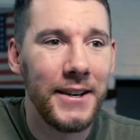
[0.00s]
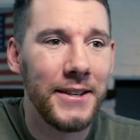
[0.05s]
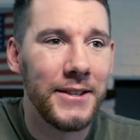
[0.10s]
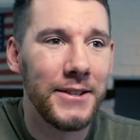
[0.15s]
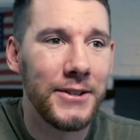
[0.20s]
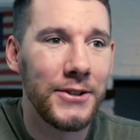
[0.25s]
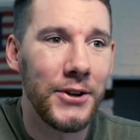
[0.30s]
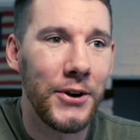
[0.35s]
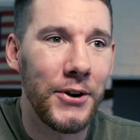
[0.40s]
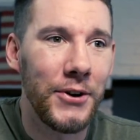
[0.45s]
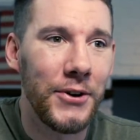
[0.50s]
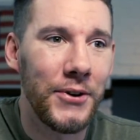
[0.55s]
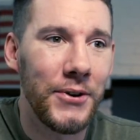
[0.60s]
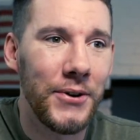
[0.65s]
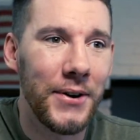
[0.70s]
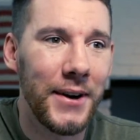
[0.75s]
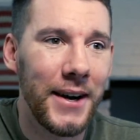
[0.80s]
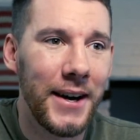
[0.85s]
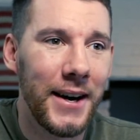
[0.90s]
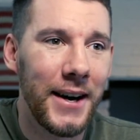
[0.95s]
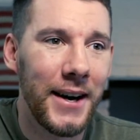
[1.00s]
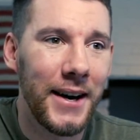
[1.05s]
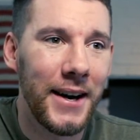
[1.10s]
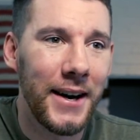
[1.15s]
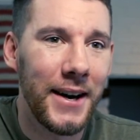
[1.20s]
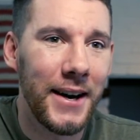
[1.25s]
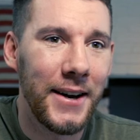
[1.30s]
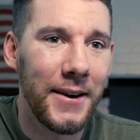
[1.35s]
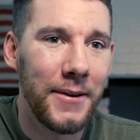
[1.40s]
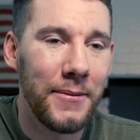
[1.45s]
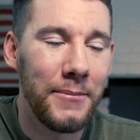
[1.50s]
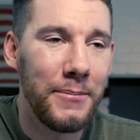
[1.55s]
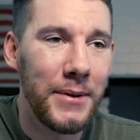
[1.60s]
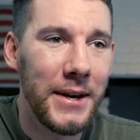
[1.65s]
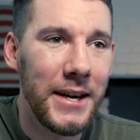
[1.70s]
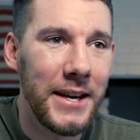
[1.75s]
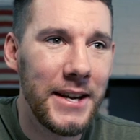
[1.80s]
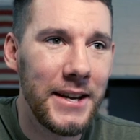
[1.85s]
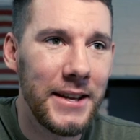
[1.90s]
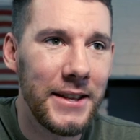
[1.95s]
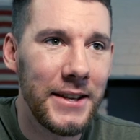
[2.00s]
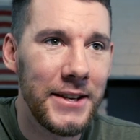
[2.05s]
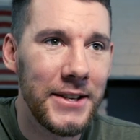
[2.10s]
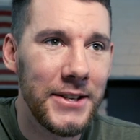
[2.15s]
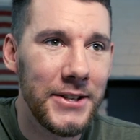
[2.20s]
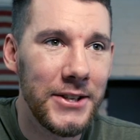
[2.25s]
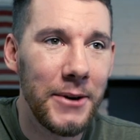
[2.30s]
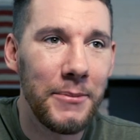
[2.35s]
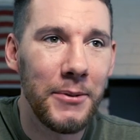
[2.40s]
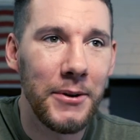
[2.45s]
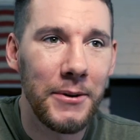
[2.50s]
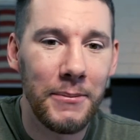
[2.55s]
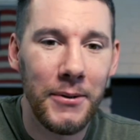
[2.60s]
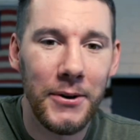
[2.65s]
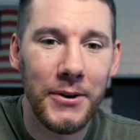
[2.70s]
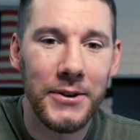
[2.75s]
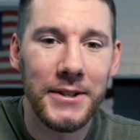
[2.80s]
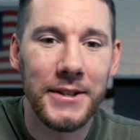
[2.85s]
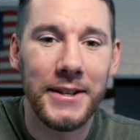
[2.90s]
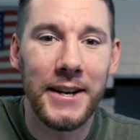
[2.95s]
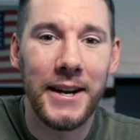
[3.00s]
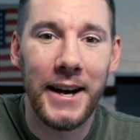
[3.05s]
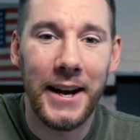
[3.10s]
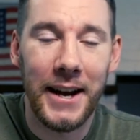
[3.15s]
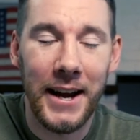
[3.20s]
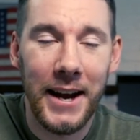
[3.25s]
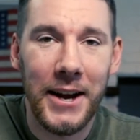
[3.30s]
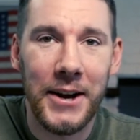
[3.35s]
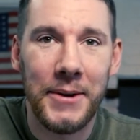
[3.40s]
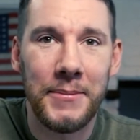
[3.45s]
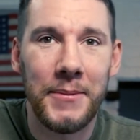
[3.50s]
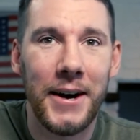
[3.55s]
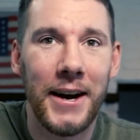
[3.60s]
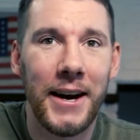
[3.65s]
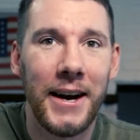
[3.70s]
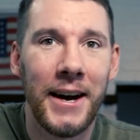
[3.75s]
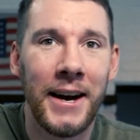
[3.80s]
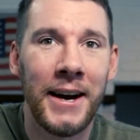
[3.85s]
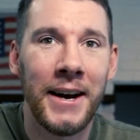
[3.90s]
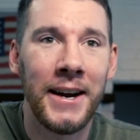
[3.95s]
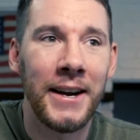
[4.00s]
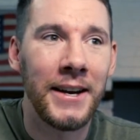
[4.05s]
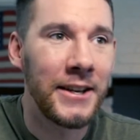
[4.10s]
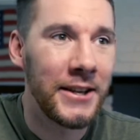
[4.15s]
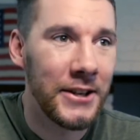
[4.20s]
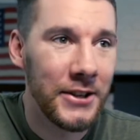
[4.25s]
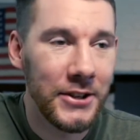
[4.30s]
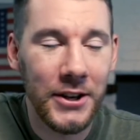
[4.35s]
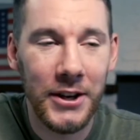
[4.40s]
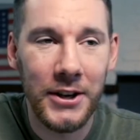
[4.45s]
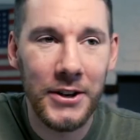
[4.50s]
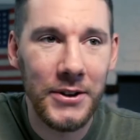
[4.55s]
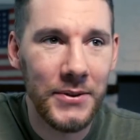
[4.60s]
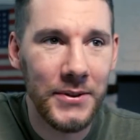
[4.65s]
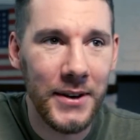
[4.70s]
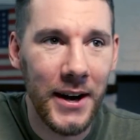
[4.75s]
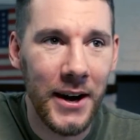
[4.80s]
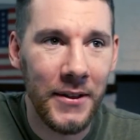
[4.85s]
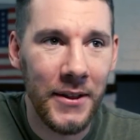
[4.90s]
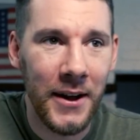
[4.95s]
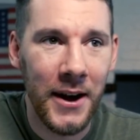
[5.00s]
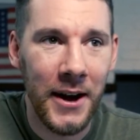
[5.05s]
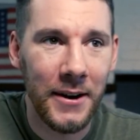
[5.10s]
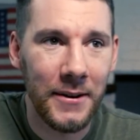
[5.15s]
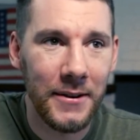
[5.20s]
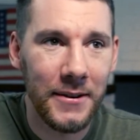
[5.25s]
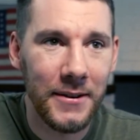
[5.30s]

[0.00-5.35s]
So being the stubborn person that I am, I continued down that